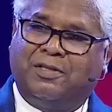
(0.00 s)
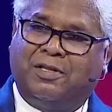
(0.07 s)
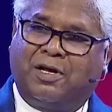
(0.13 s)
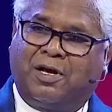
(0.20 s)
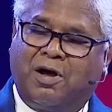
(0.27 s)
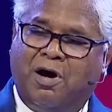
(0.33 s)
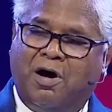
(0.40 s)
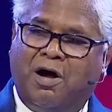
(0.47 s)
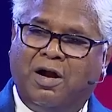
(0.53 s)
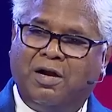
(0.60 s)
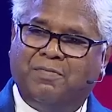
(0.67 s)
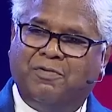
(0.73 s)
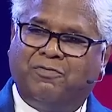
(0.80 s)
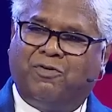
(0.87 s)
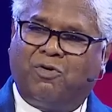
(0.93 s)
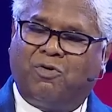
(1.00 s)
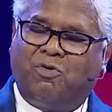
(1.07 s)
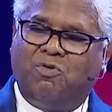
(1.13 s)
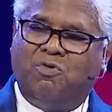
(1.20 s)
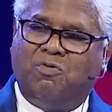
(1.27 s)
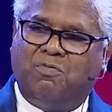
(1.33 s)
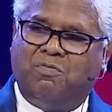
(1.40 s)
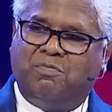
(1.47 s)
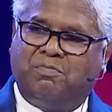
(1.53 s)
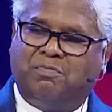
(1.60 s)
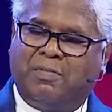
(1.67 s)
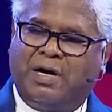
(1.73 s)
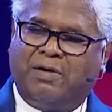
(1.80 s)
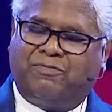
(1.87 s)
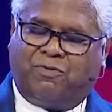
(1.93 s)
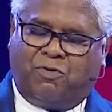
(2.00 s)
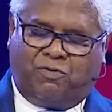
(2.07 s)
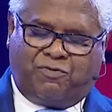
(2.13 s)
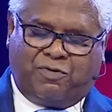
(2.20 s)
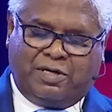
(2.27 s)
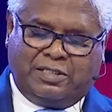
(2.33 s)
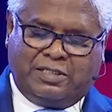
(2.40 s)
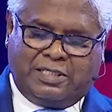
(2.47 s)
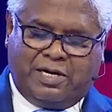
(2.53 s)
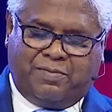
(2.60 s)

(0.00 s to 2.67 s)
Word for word: The God before whom my forefathers